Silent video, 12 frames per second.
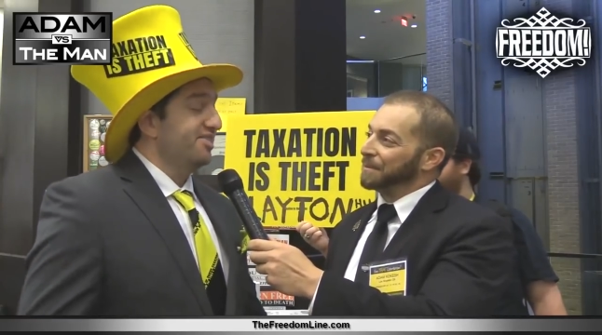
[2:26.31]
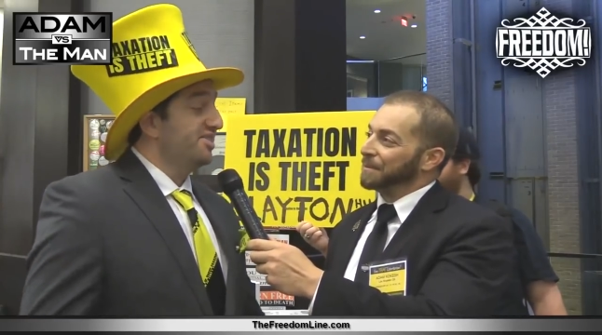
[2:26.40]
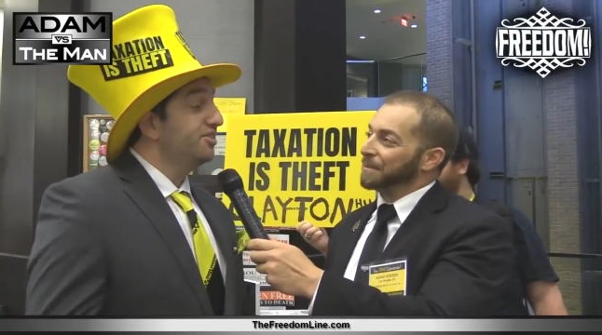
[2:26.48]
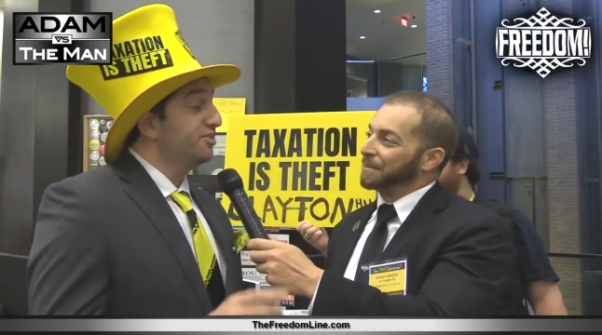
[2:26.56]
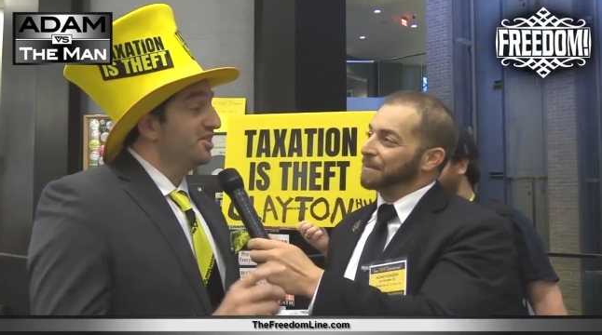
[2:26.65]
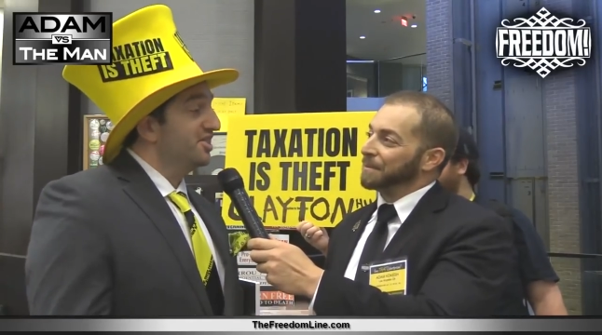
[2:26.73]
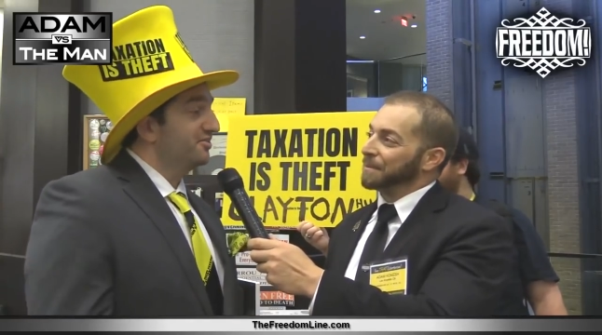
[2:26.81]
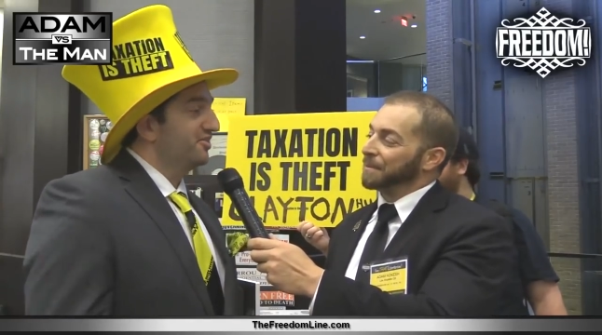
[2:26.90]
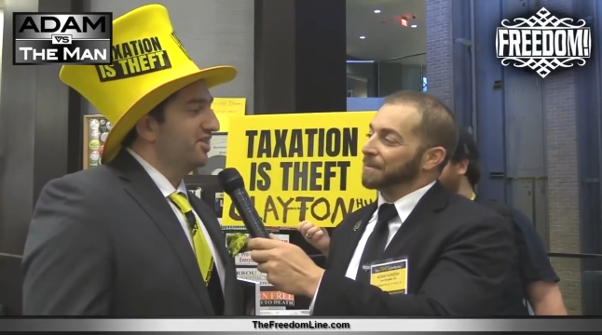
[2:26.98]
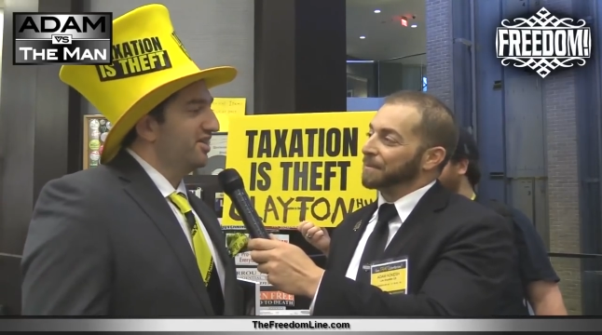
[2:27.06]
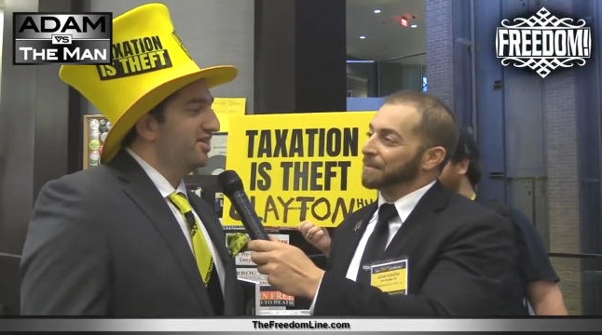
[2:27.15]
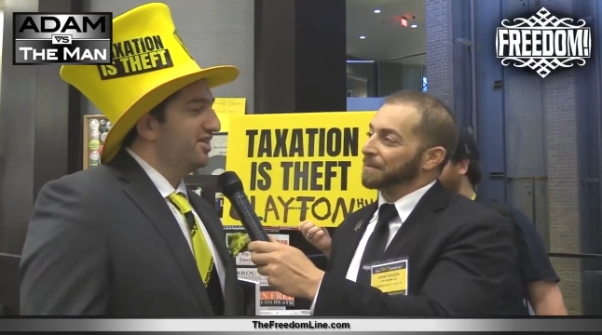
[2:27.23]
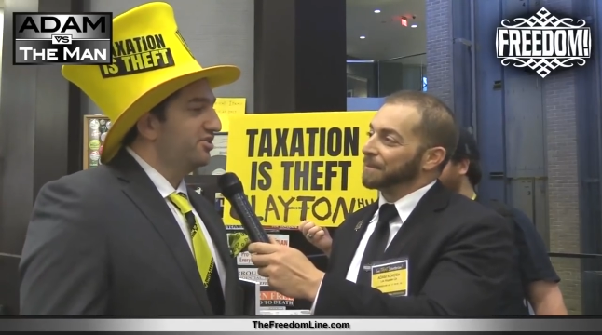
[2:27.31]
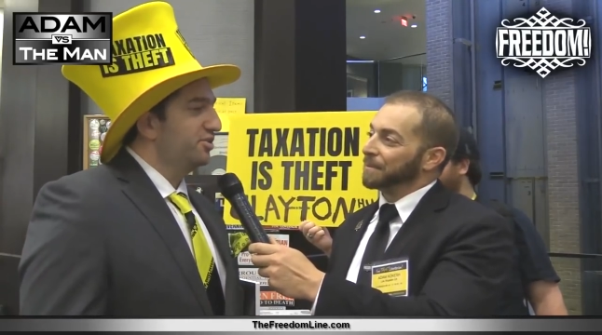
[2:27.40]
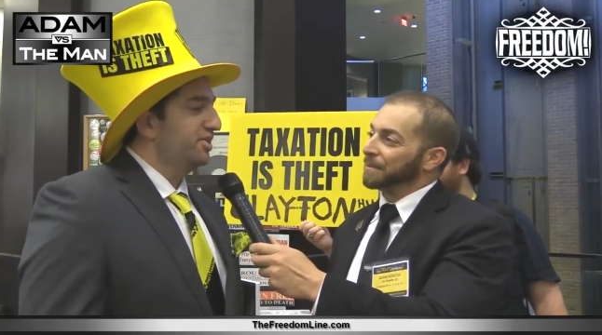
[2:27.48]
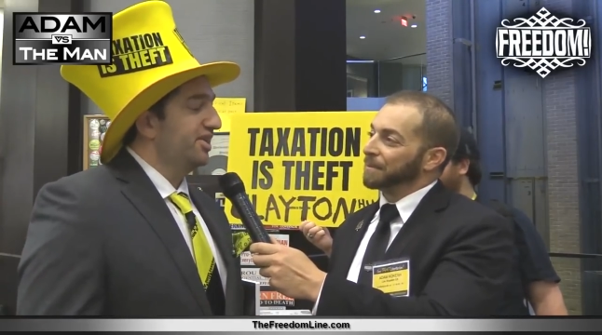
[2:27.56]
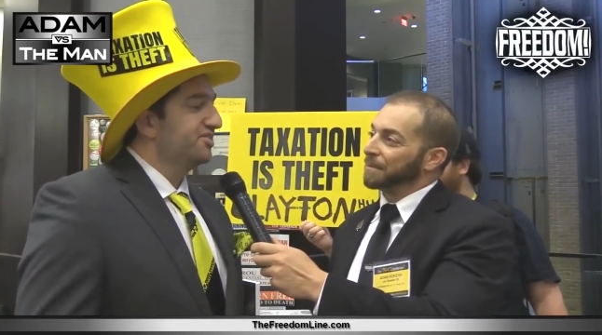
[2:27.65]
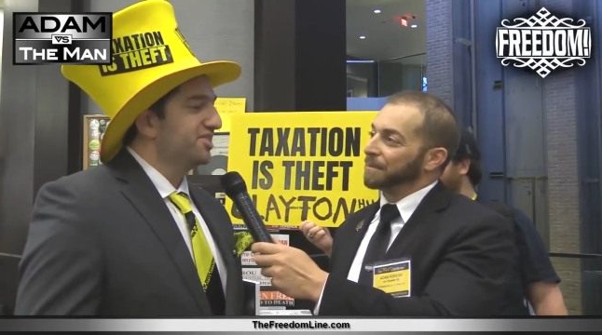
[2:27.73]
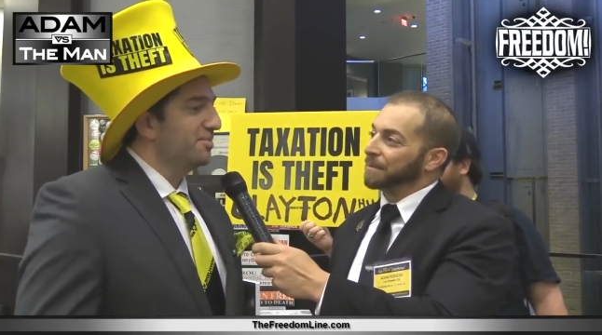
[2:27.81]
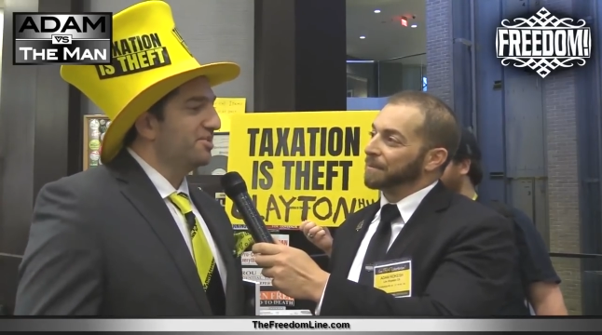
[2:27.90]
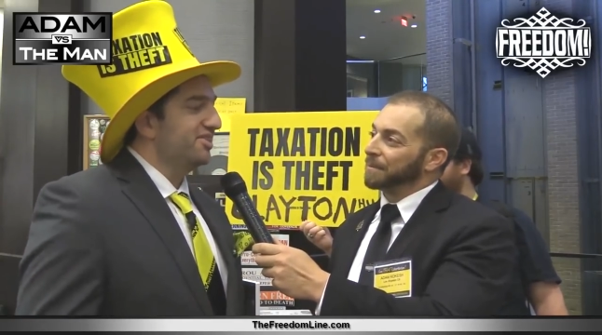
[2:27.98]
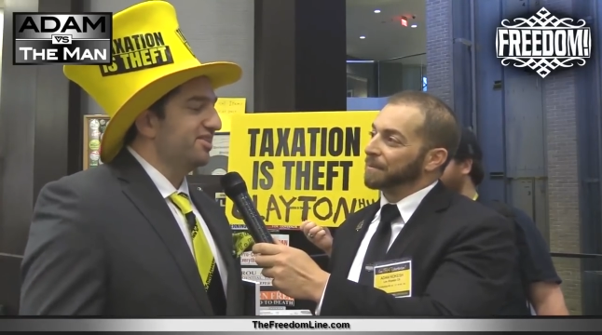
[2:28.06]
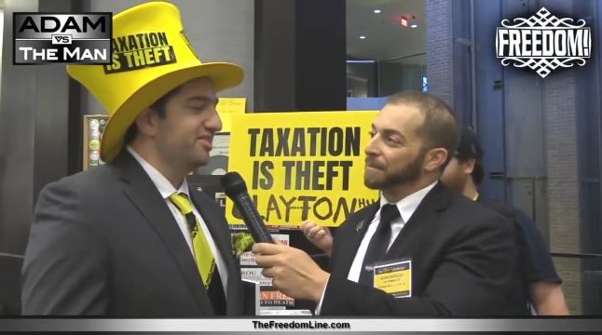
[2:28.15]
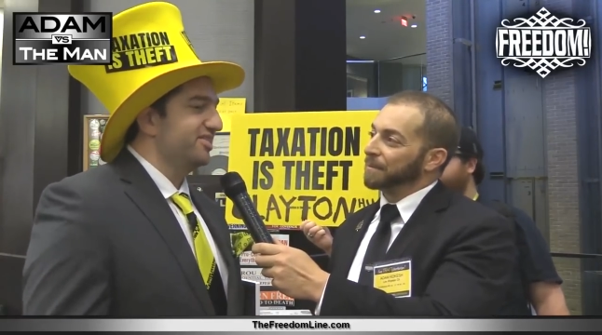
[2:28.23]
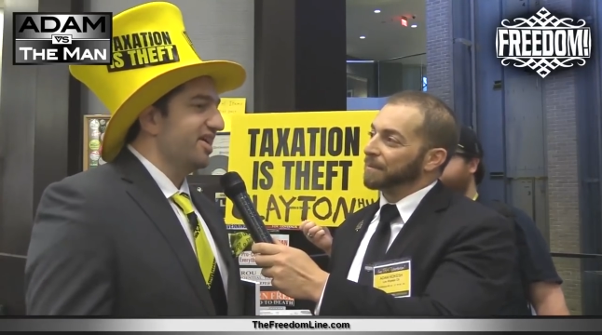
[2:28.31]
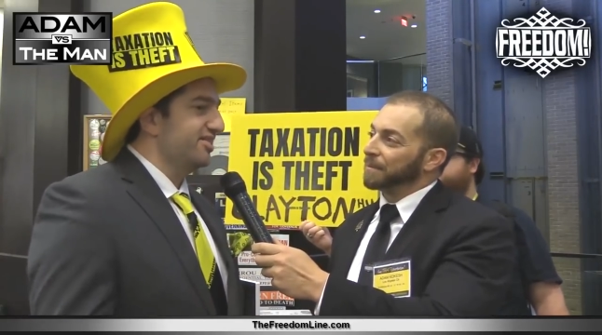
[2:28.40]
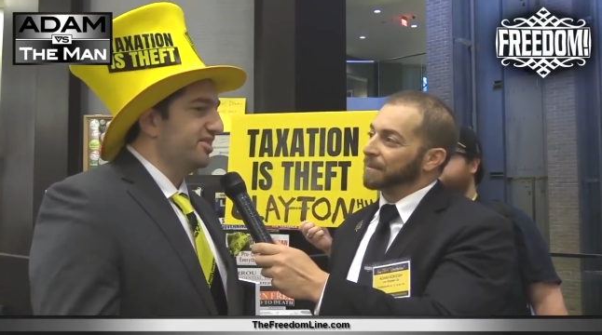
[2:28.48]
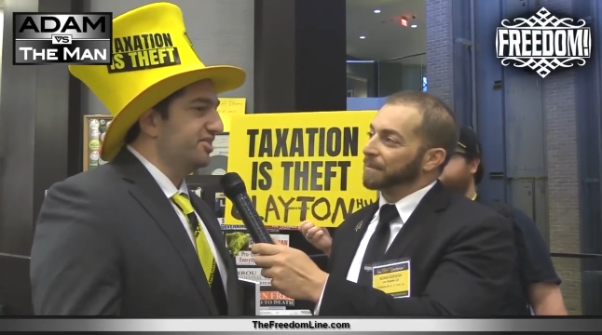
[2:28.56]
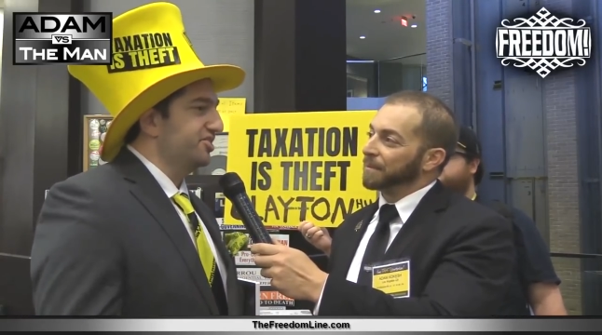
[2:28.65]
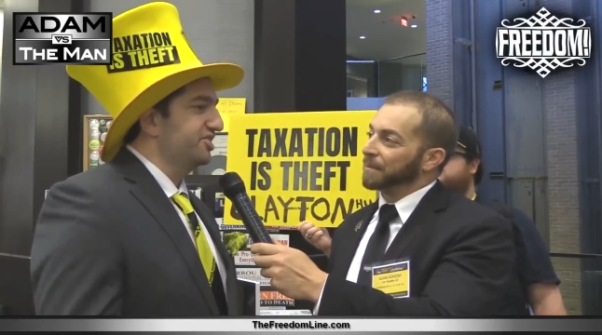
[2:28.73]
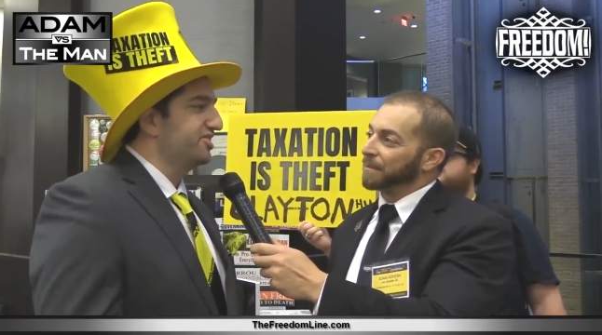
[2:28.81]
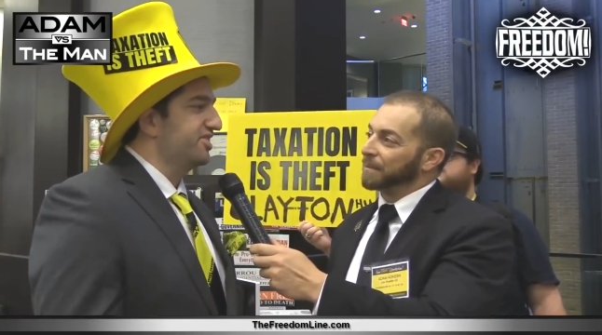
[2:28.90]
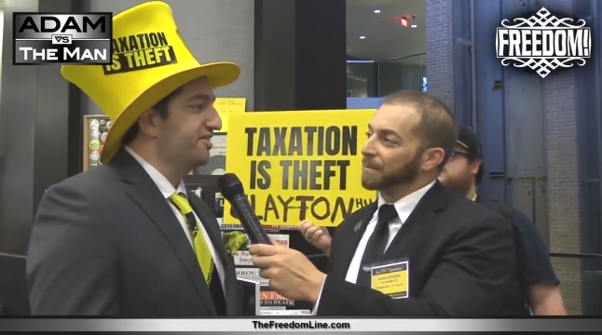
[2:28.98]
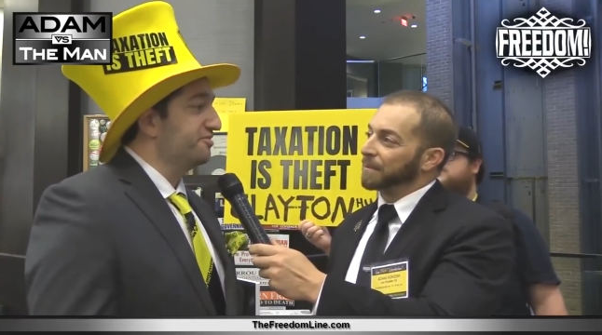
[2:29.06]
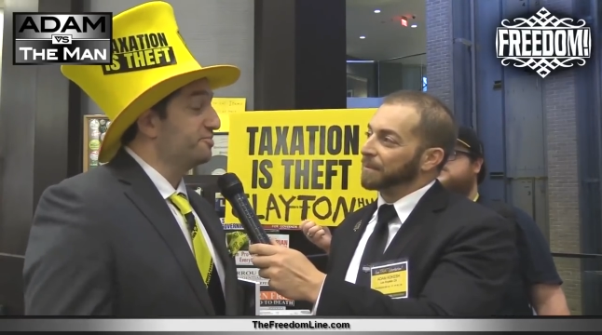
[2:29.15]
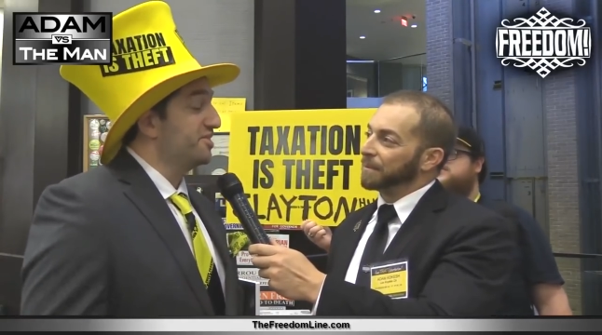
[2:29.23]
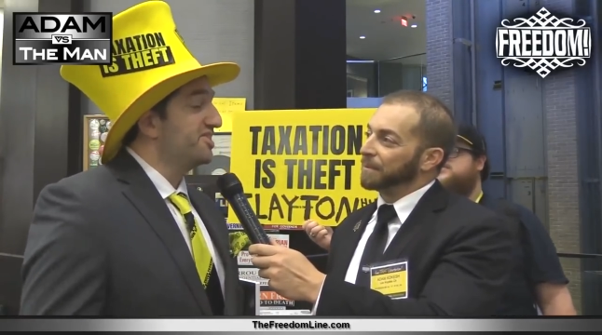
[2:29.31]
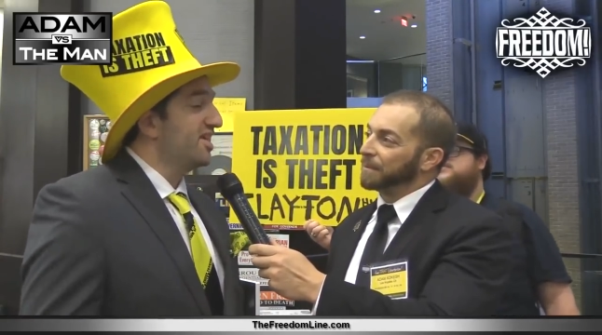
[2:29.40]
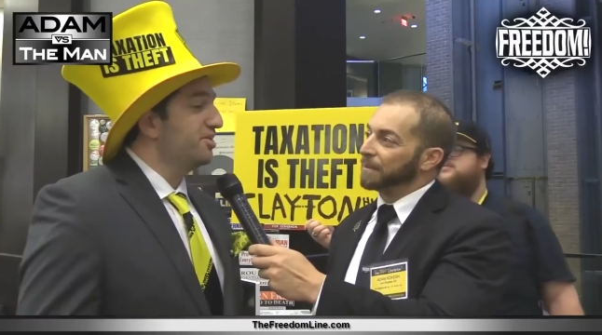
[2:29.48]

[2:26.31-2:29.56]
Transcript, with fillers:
Speaker 1: I think there is validity to it if somebody says taxation is theft, but